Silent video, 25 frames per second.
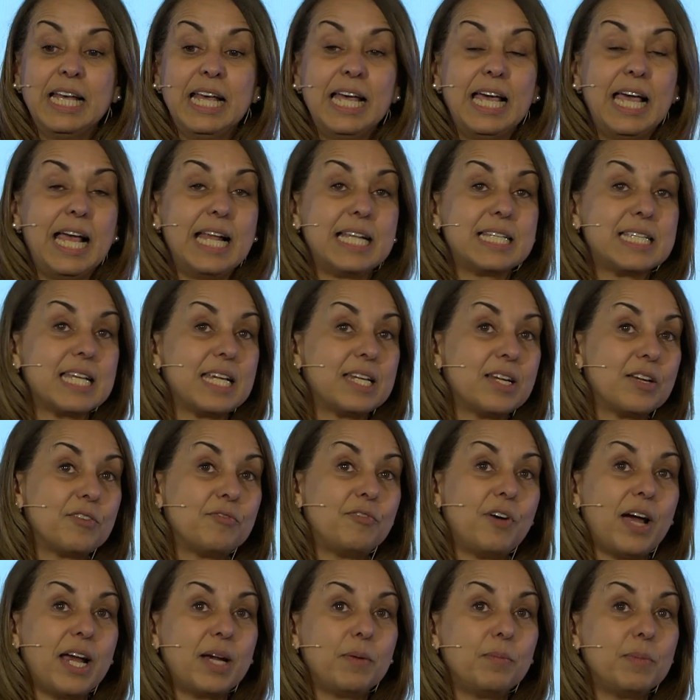Health and
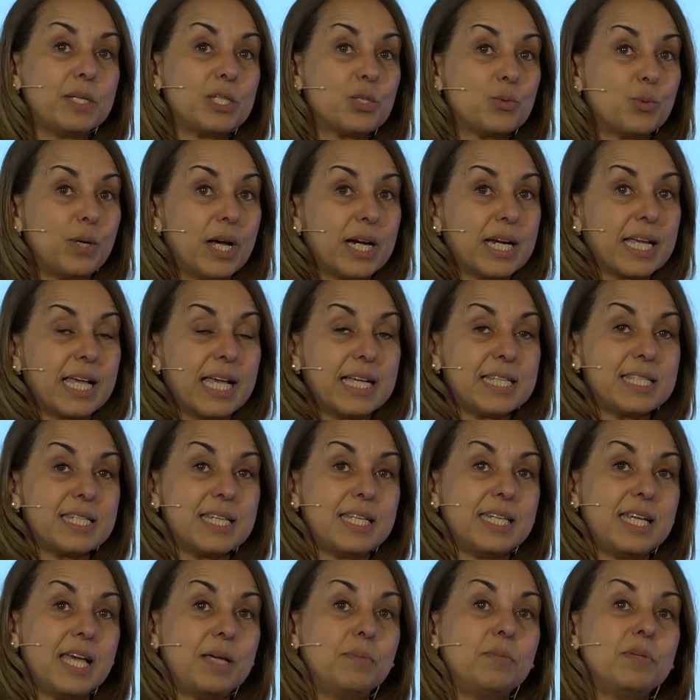environment, we are
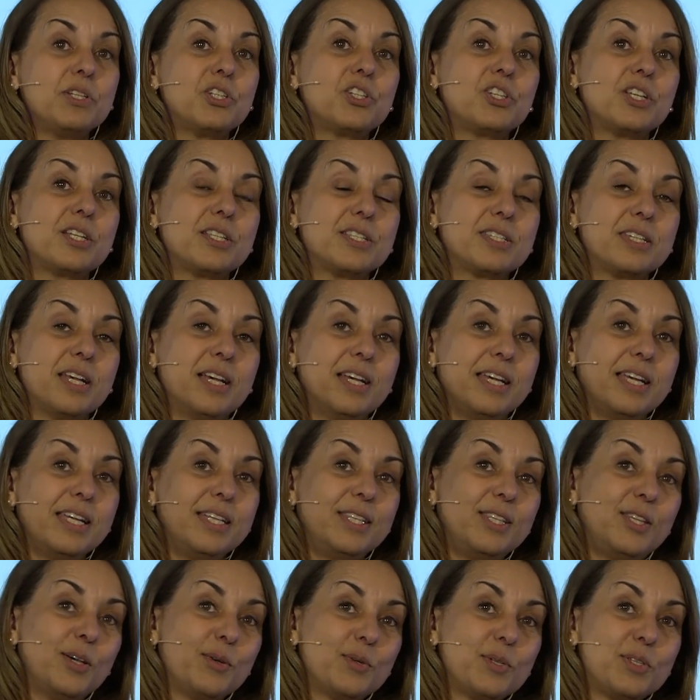cutting emissions
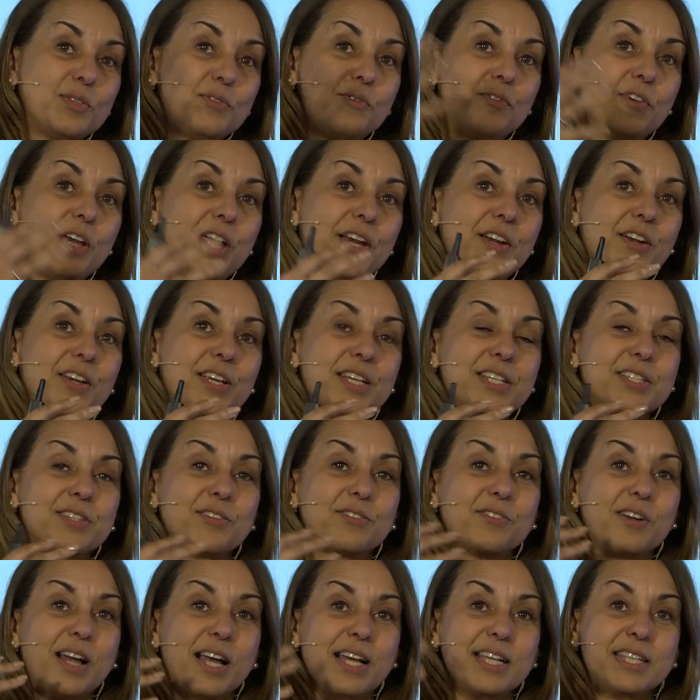in those ferries,
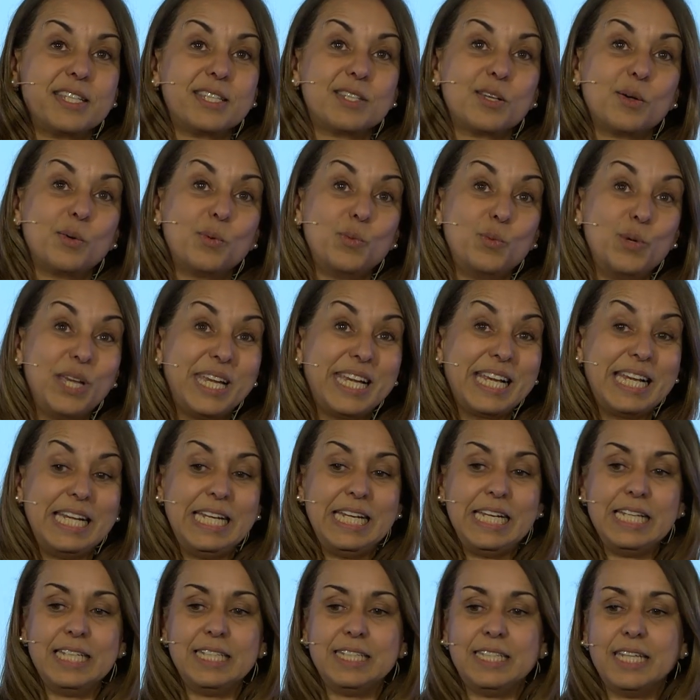right? So we
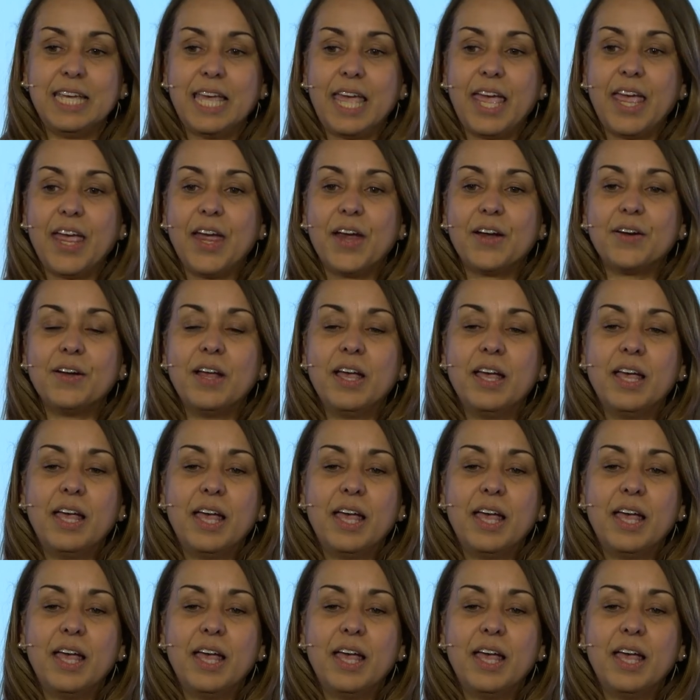clean the air.